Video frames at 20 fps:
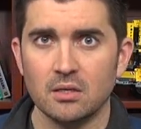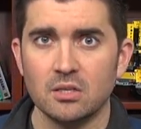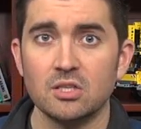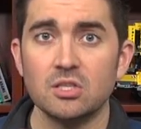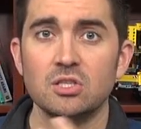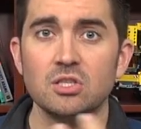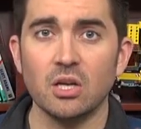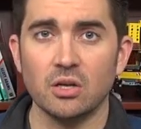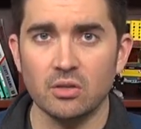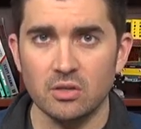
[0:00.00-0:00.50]

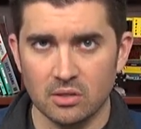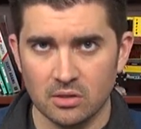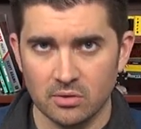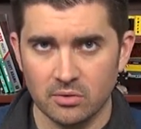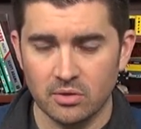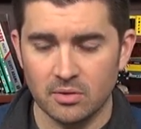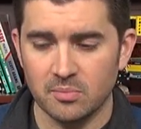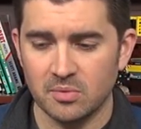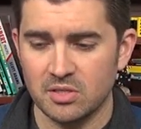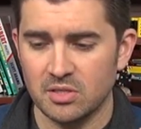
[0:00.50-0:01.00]

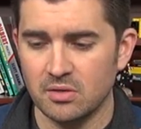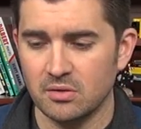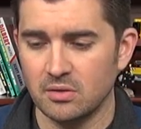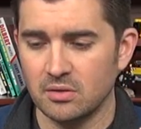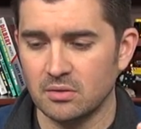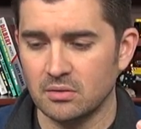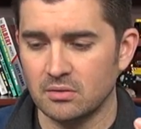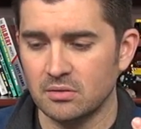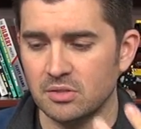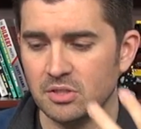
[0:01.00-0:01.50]
celluloid
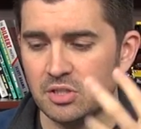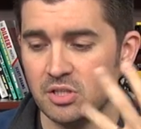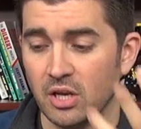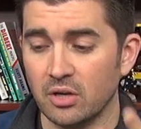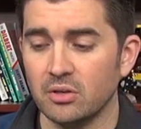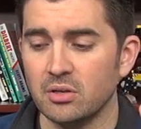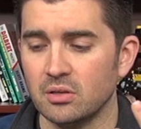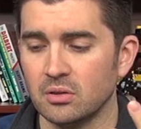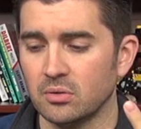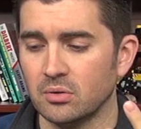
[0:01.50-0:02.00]
material.
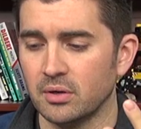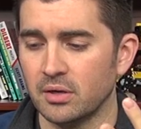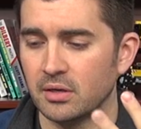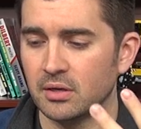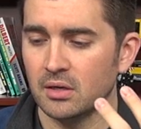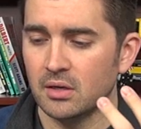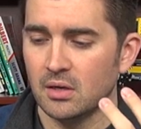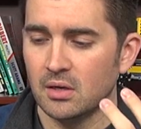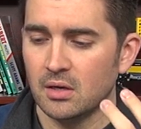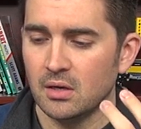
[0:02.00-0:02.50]
Celluloid